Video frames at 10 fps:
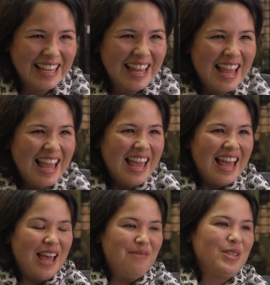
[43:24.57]

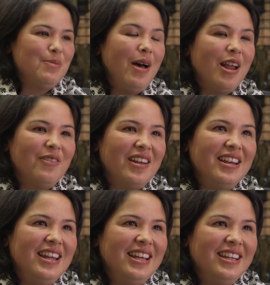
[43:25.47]
It's a part of our
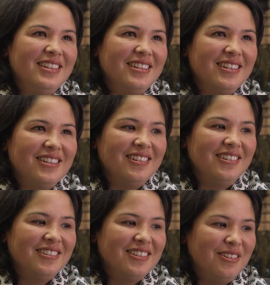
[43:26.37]
need
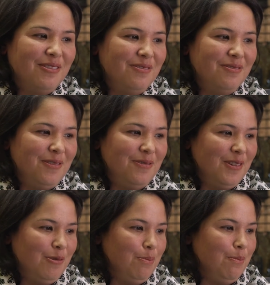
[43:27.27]
to
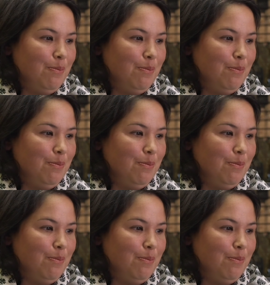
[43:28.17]
feel